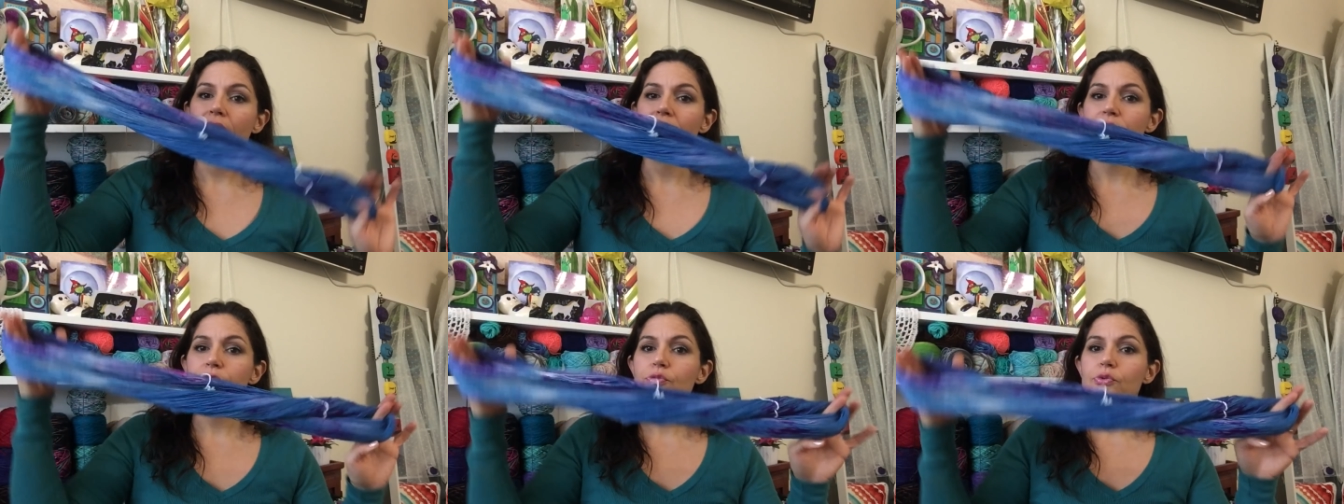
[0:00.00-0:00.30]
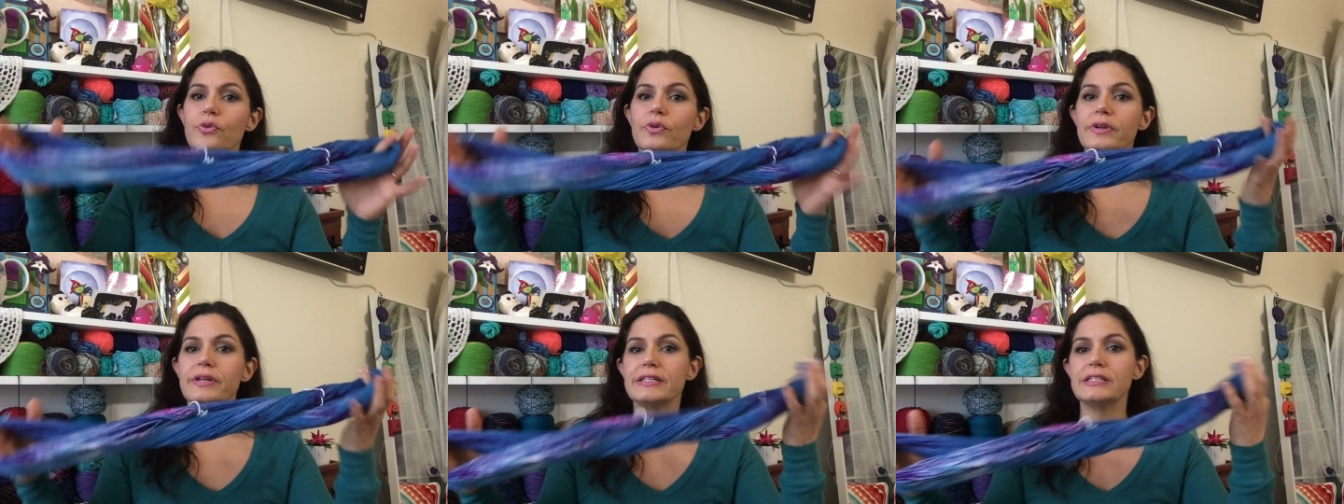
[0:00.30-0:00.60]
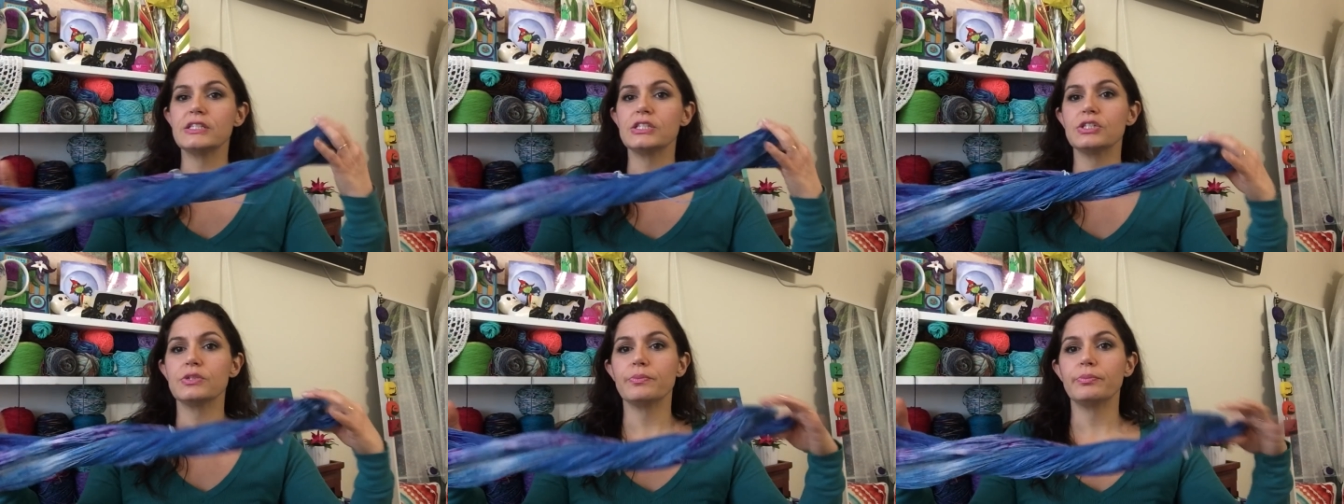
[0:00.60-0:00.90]
I threw it
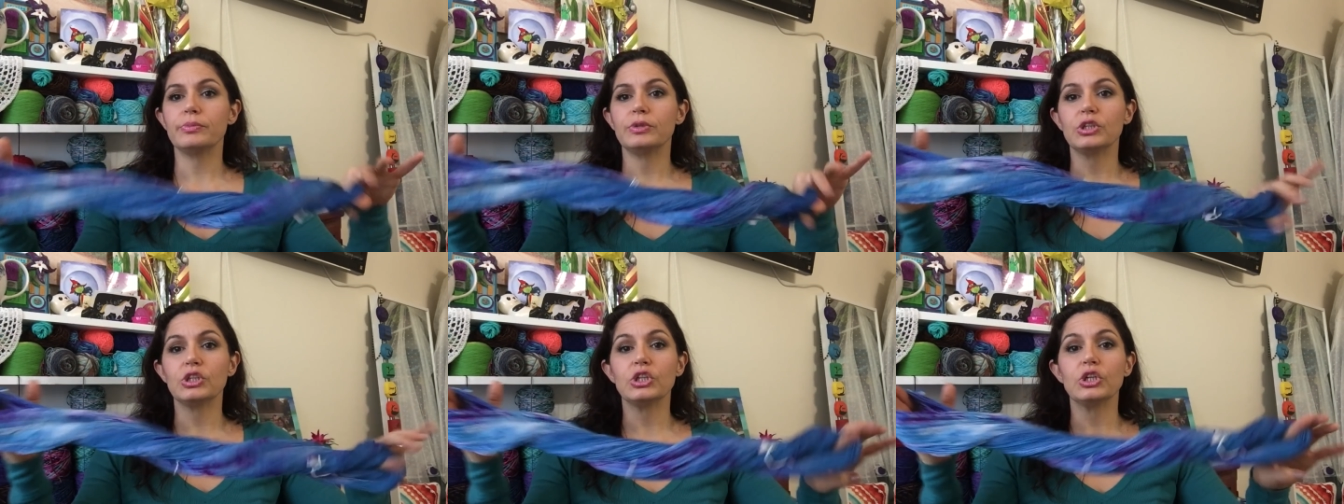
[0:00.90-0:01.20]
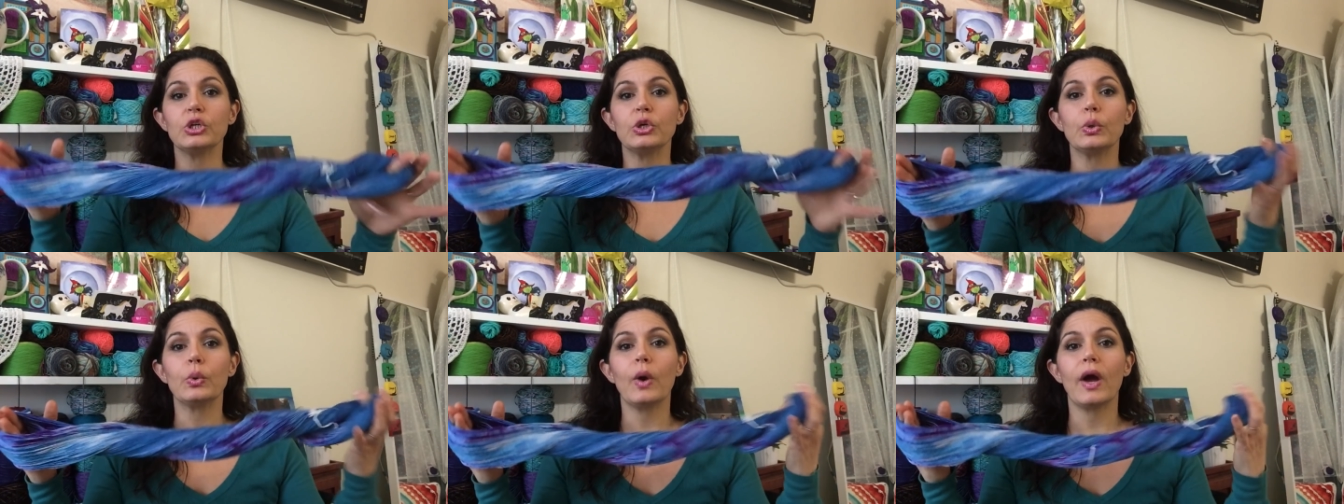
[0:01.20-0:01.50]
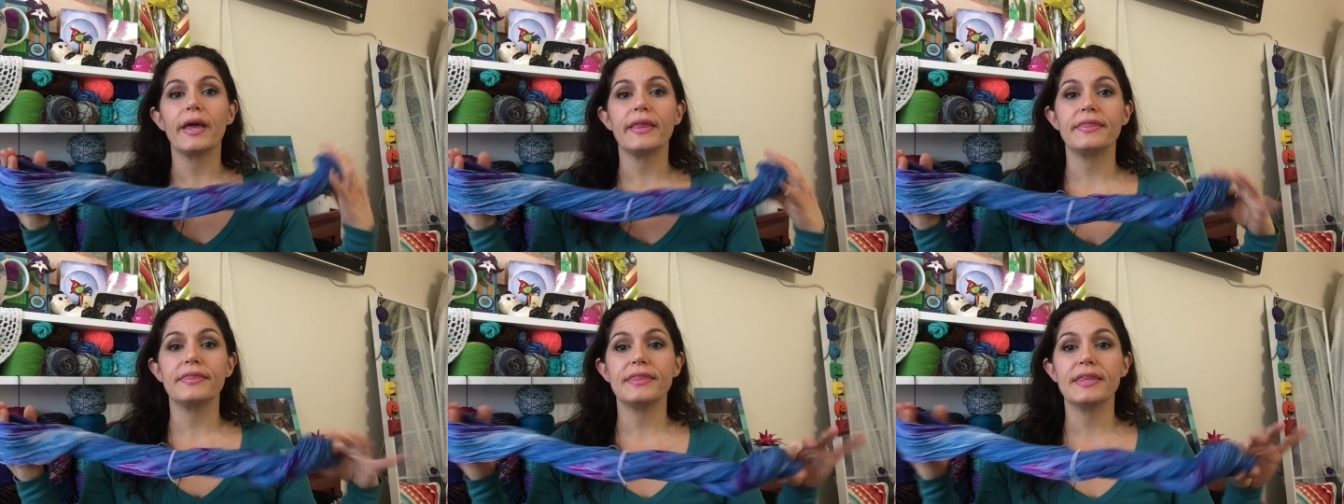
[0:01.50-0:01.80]
in some blue.
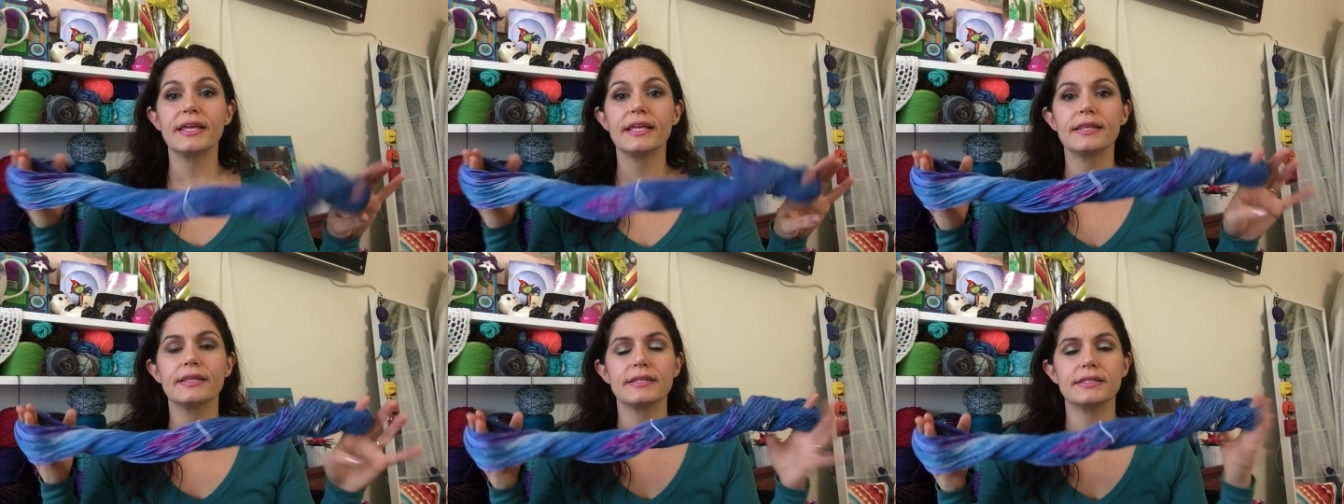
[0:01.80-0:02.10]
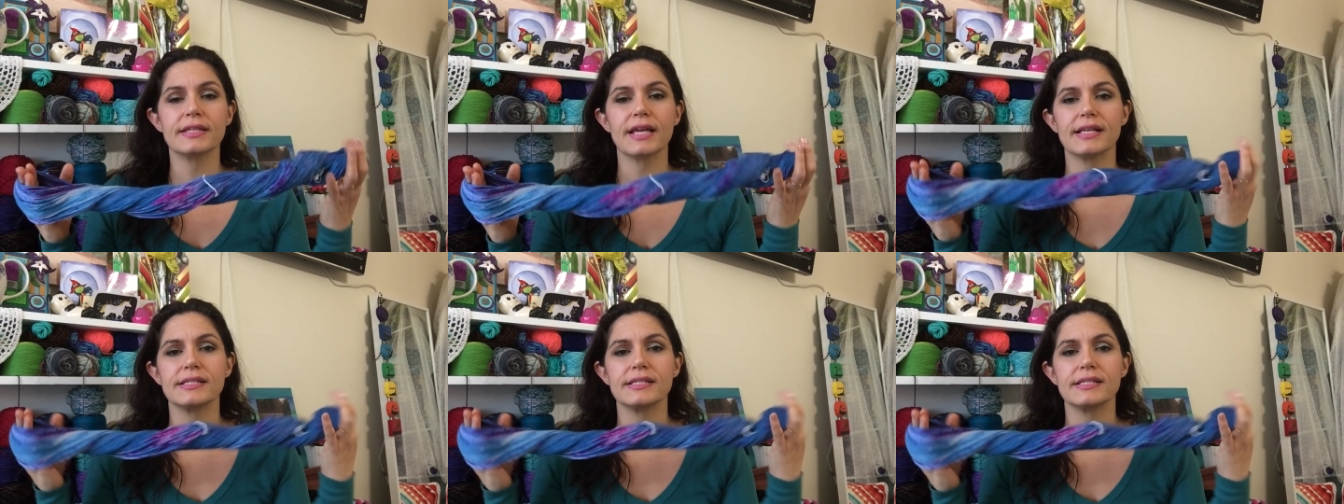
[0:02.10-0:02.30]
I think this